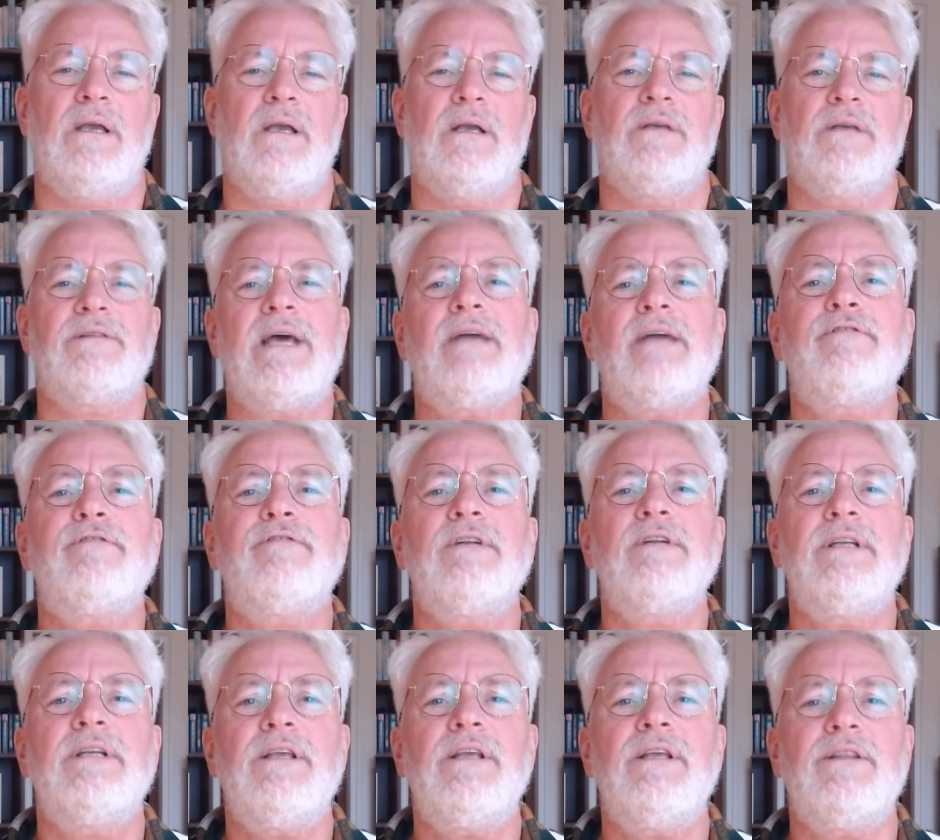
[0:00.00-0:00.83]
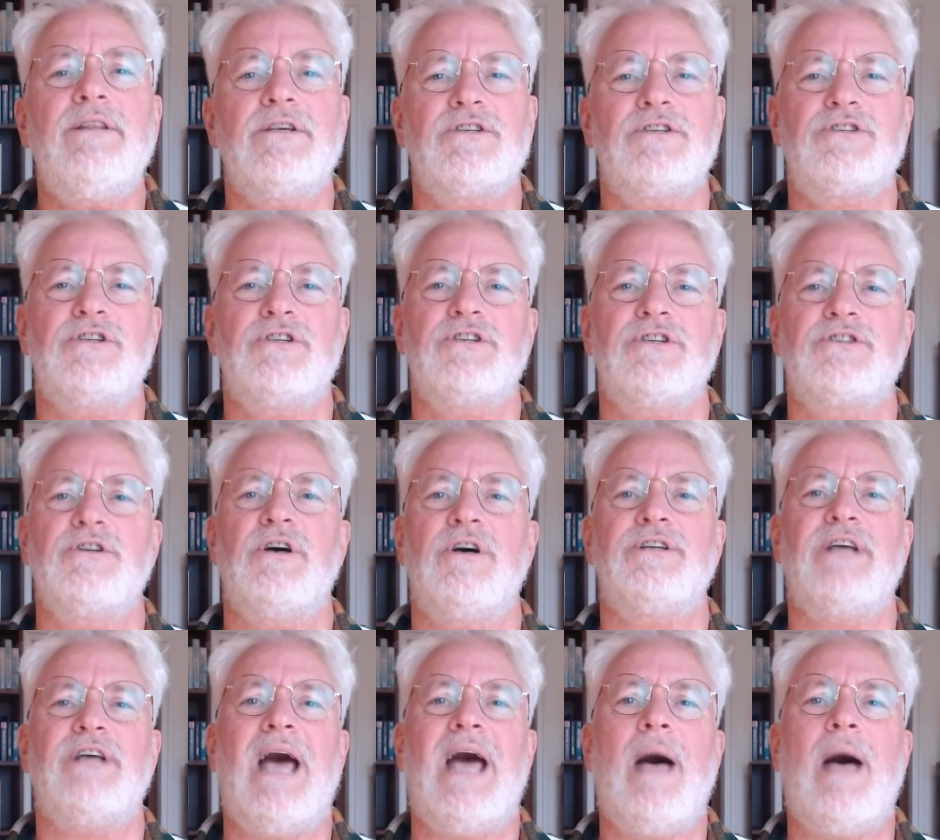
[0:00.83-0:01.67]
Thankfully, this does
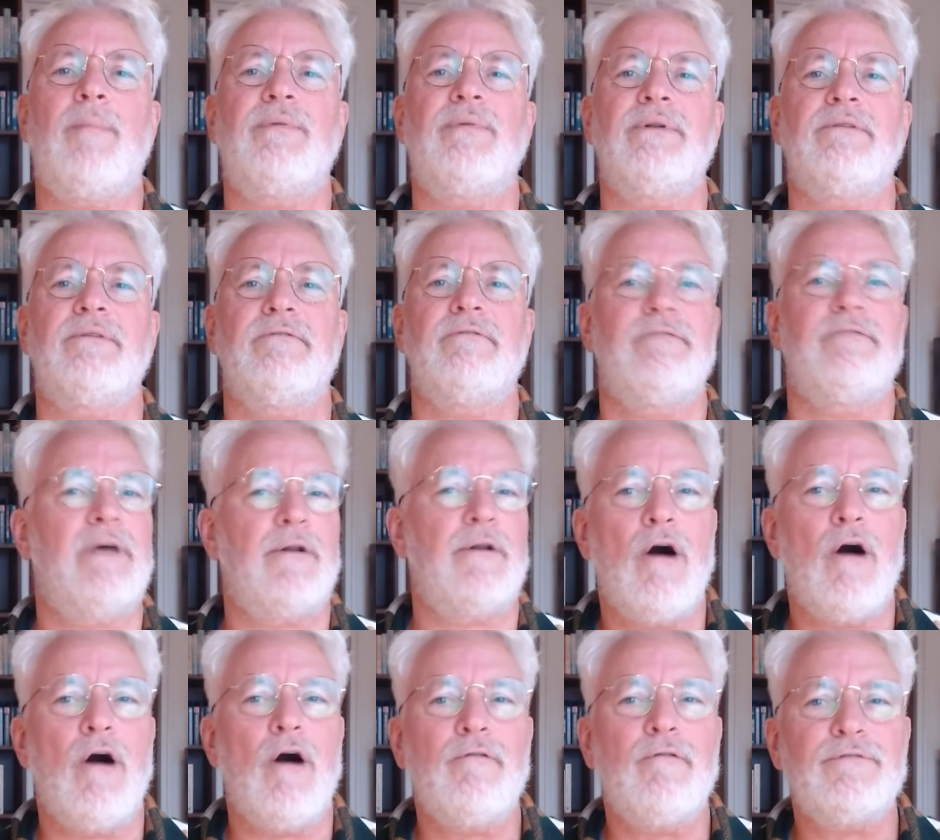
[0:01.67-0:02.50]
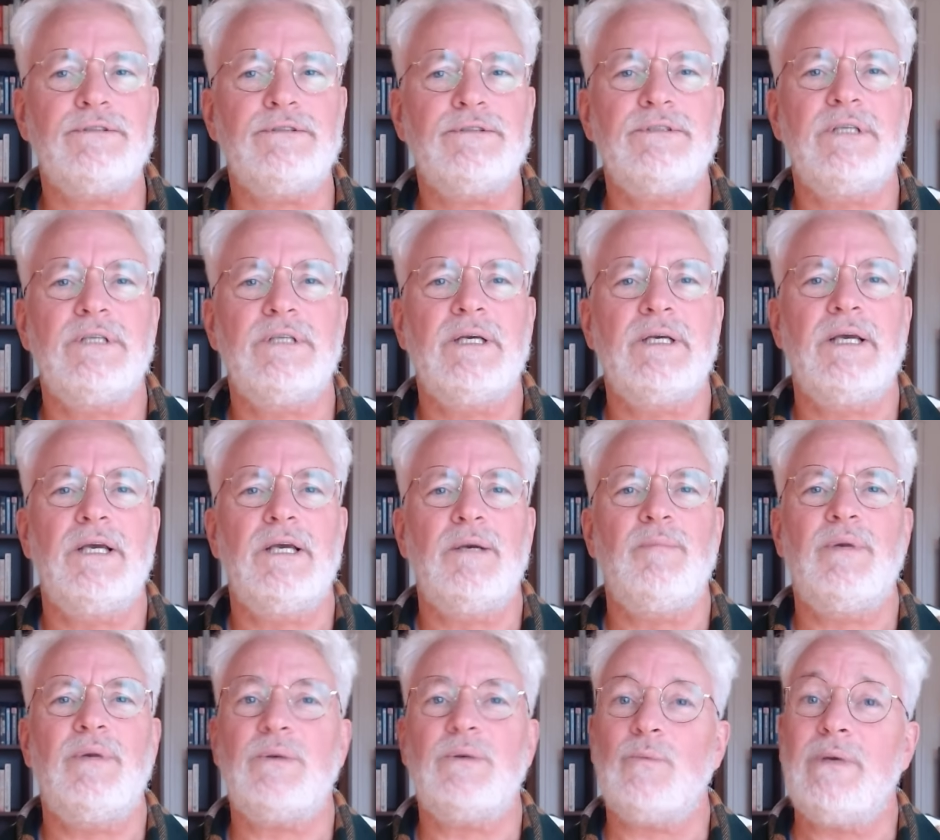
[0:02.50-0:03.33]
not happen very often,
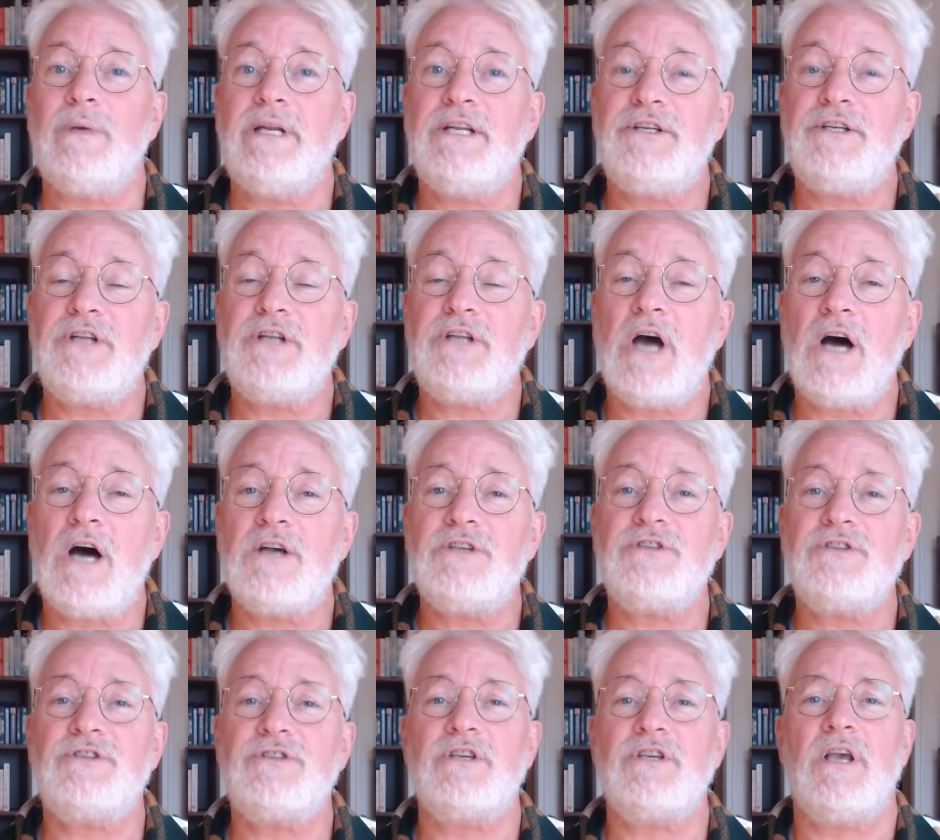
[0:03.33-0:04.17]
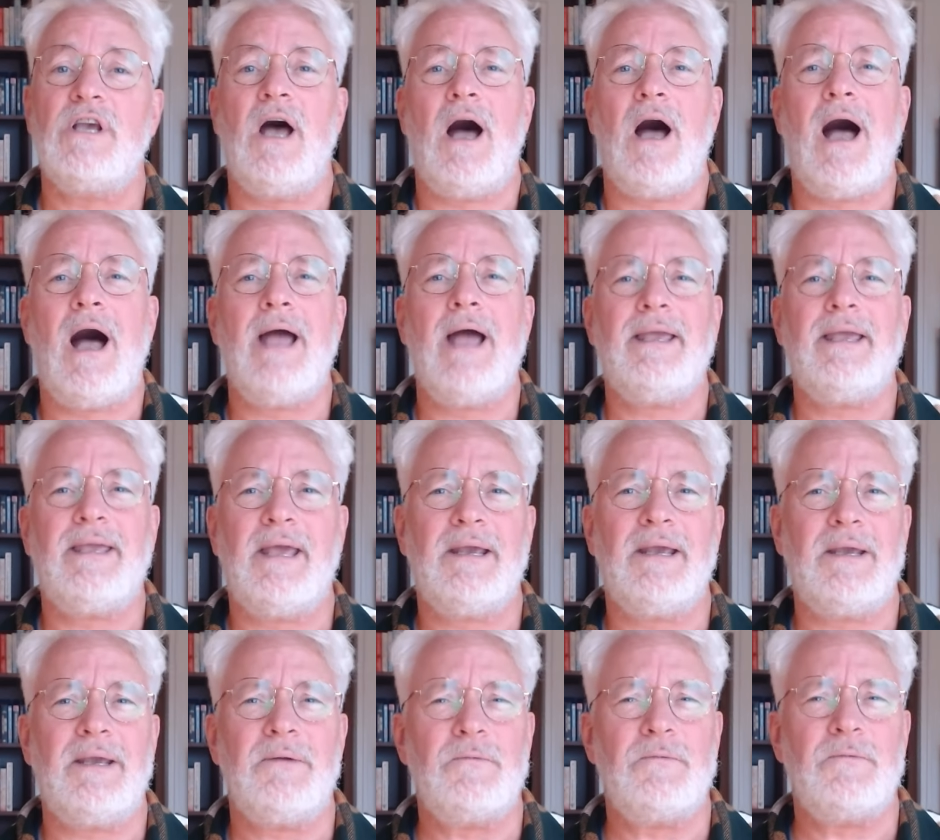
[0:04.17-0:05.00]
but when it does, I
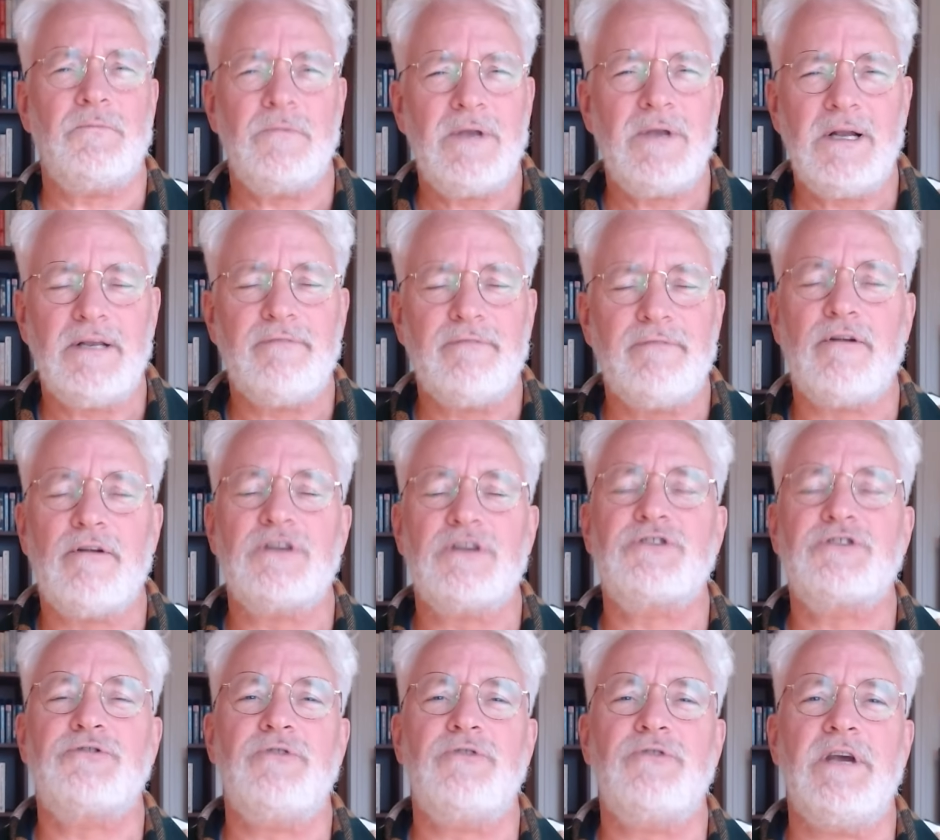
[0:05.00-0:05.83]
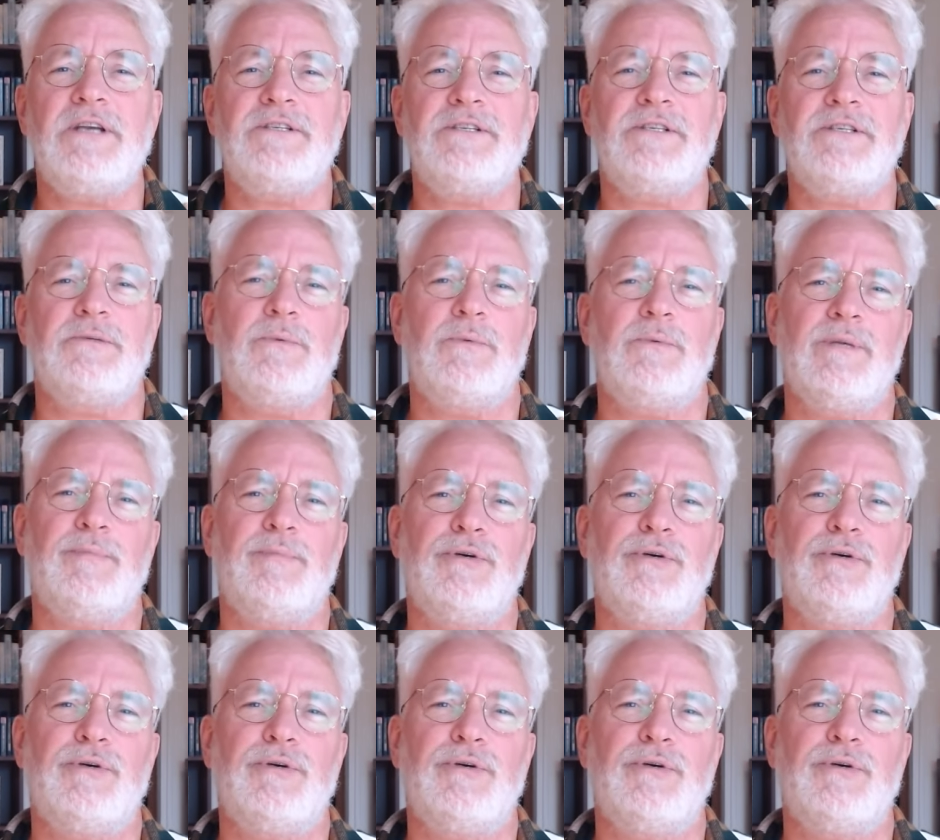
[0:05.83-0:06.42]
can get really frustrated with a